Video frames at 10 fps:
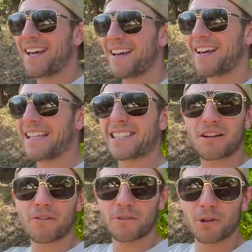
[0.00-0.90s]
This
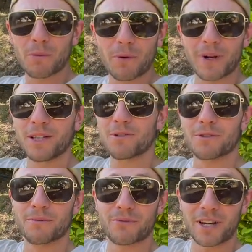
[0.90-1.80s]
afternoon we went to
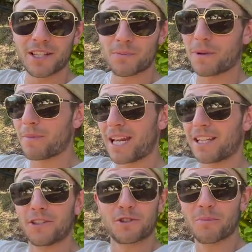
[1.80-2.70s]
some friends we met
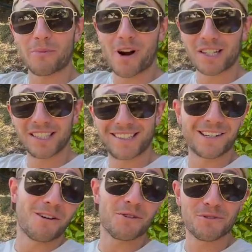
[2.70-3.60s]
in the supermarket. They
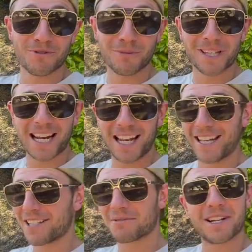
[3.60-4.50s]
are also from the
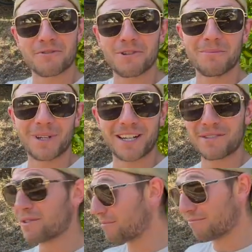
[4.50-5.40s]
Netherlands, who had a few
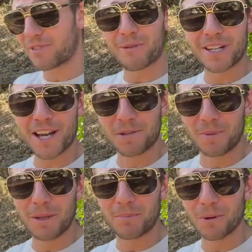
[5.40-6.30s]
beers. Very nice
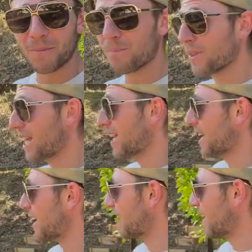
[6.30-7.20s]
people.
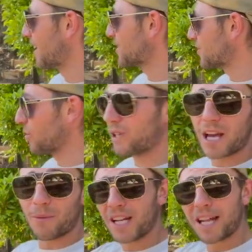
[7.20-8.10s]
So
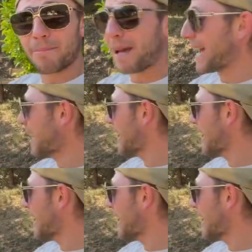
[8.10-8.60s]
yeah, we got back.